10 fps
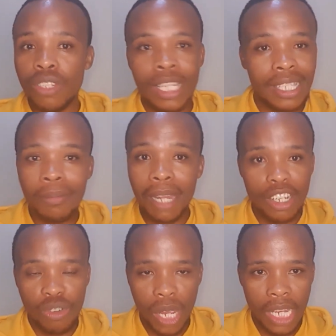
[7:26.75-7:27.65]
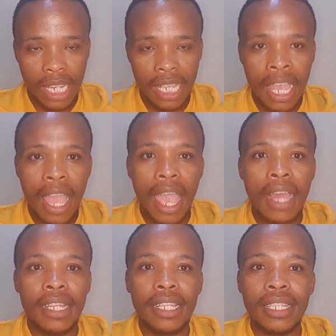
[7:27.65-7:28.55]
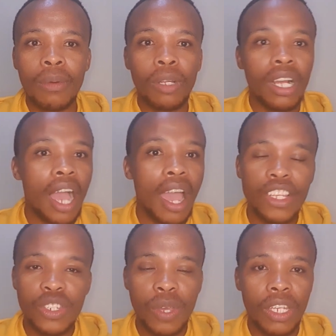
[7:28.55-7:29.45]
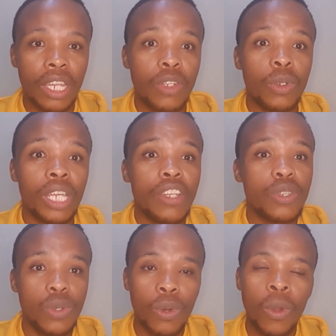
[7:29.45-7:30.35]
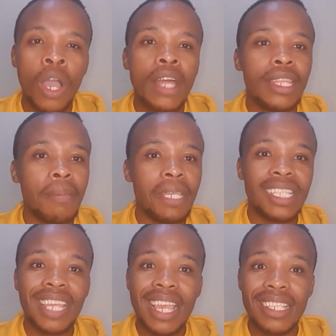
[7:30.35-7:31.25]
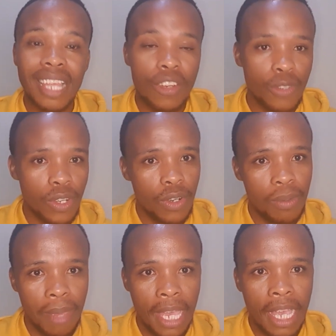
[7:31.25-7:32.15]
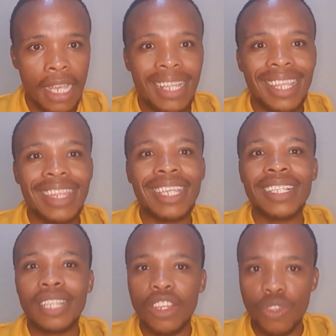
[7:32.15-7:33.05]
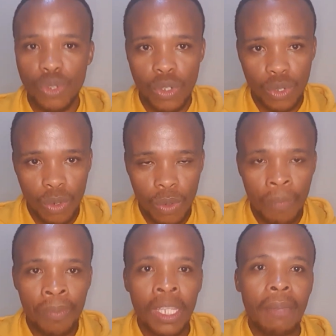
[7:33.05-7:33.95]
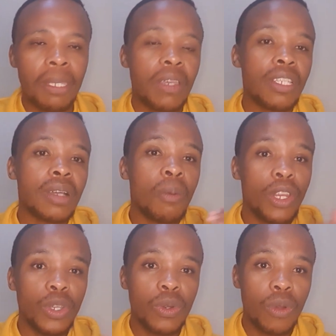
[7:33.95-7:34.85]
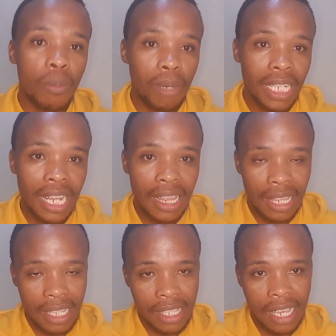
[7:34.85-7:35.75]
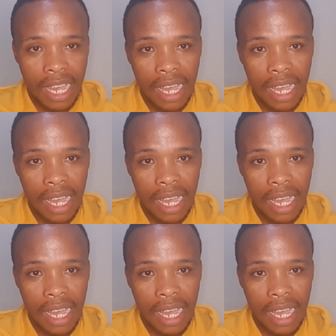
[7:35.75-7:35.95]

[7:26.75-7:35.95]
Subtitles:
similar training, and they will guide you, and then you'll get to know the mistakes that you shouldn't make, the things that you should do, because when you completed this